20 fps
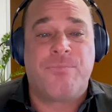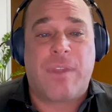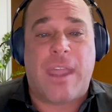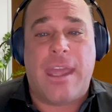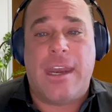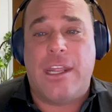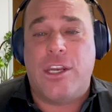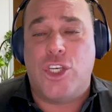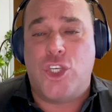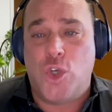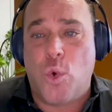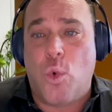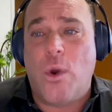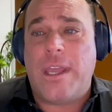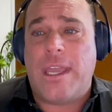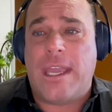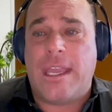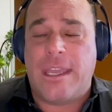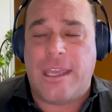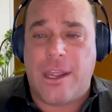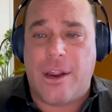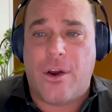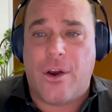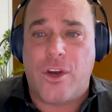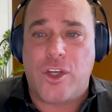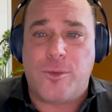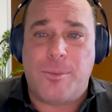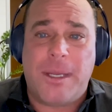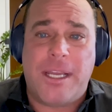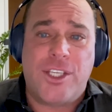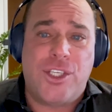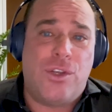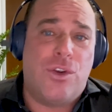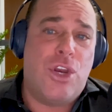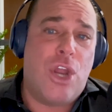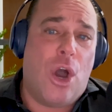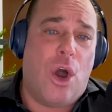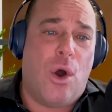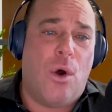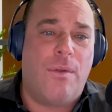and enjoying years, because you
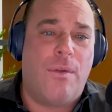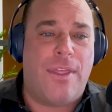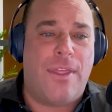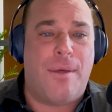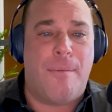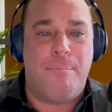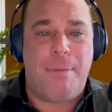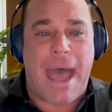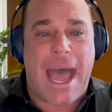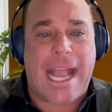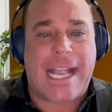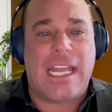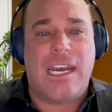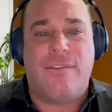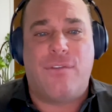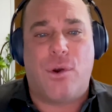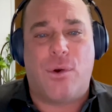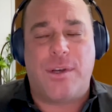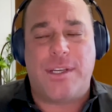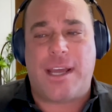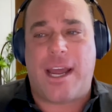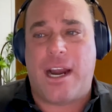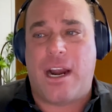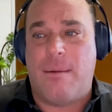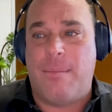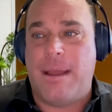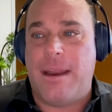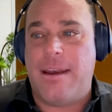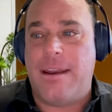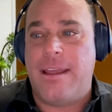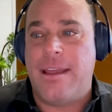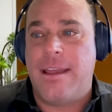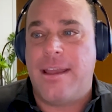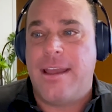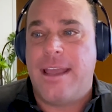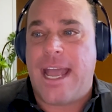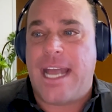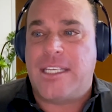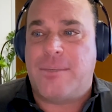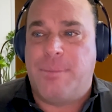know that the back end of your retirement
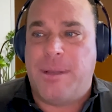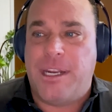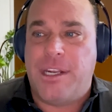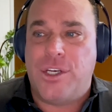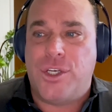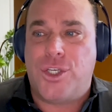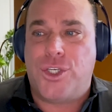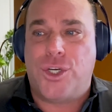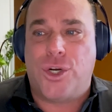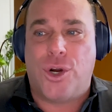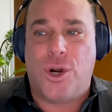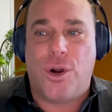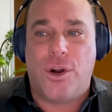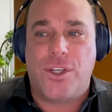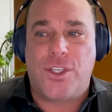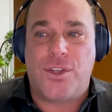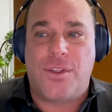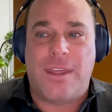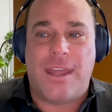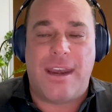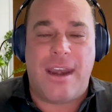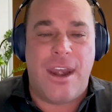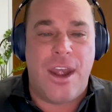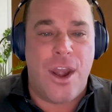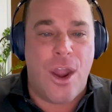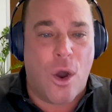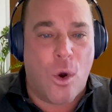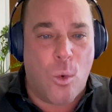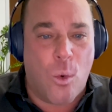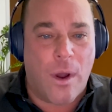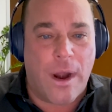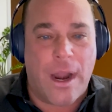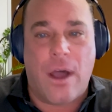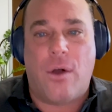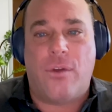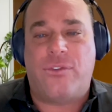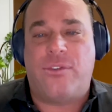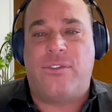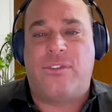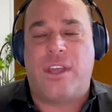has been insured so that no one
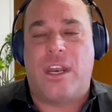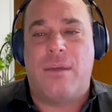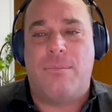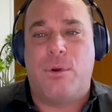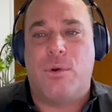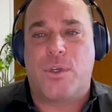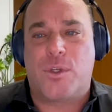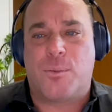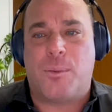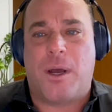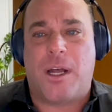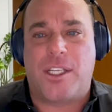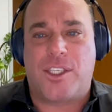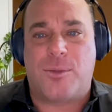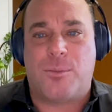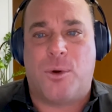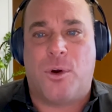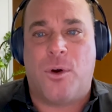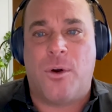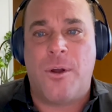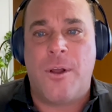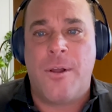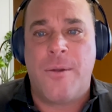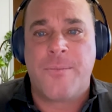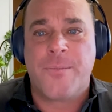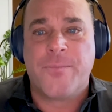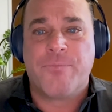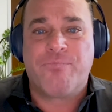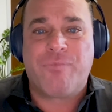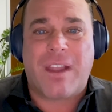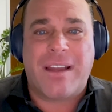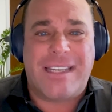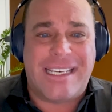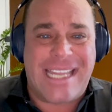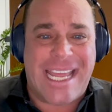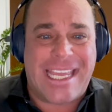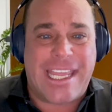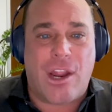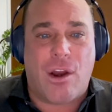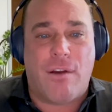else is going to be responsible to
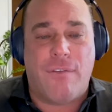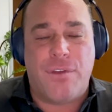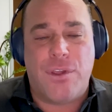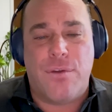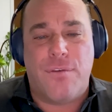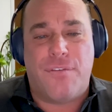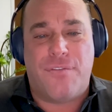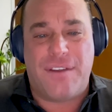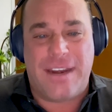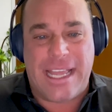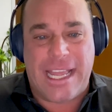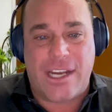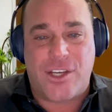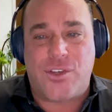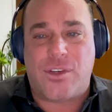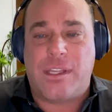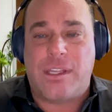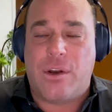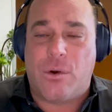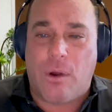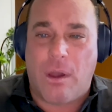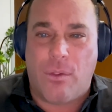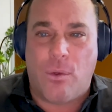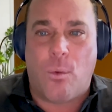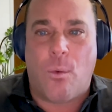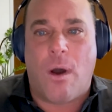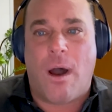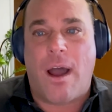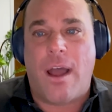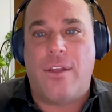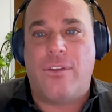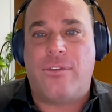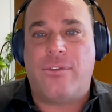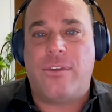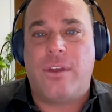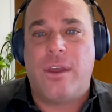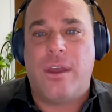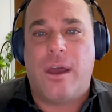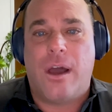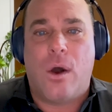take care of you financially or otherwise
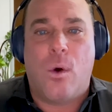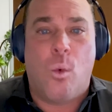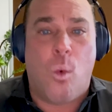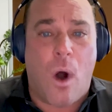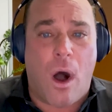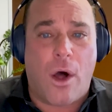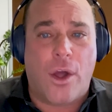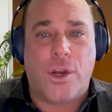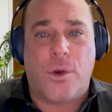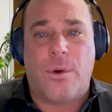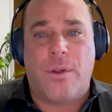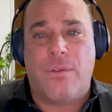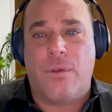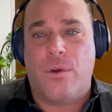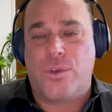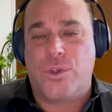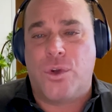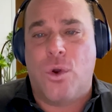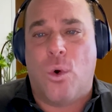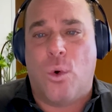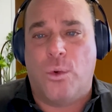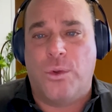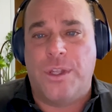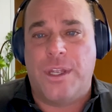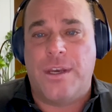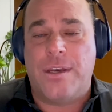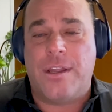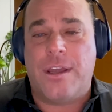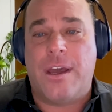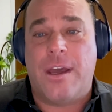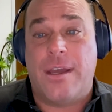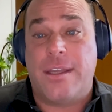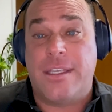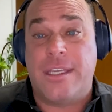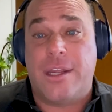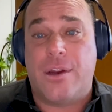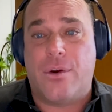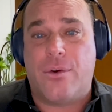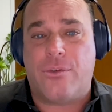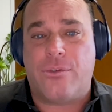while you're in those golden
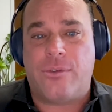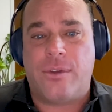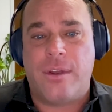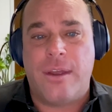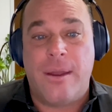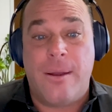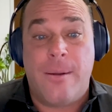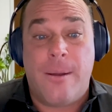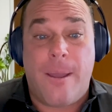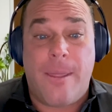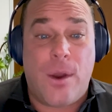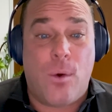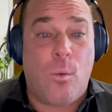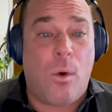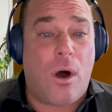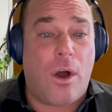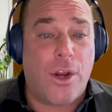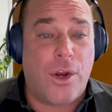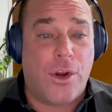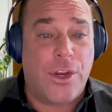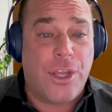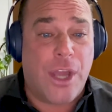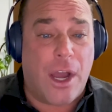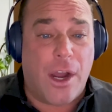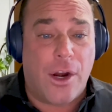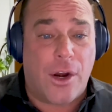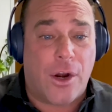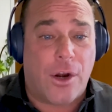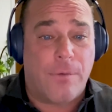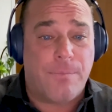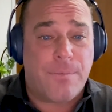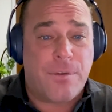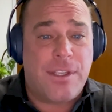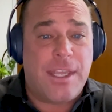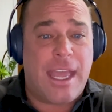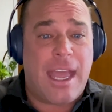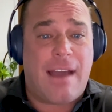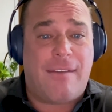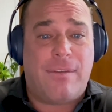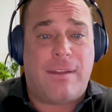years. And then while you're younger,
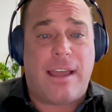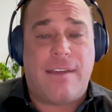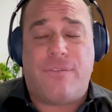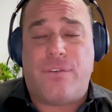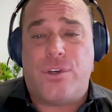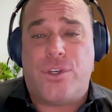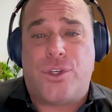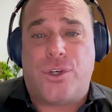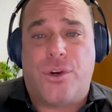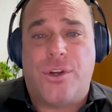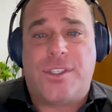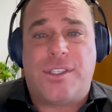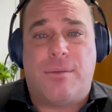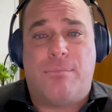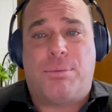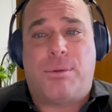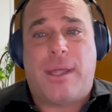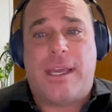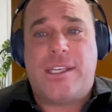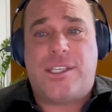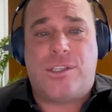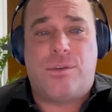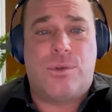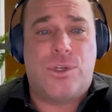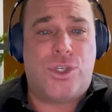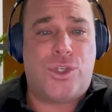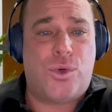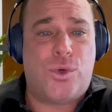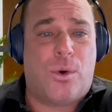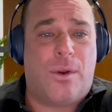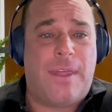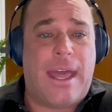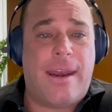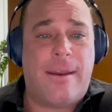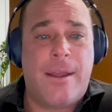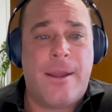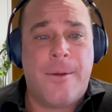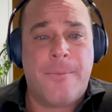you have life insurance in place to ensure that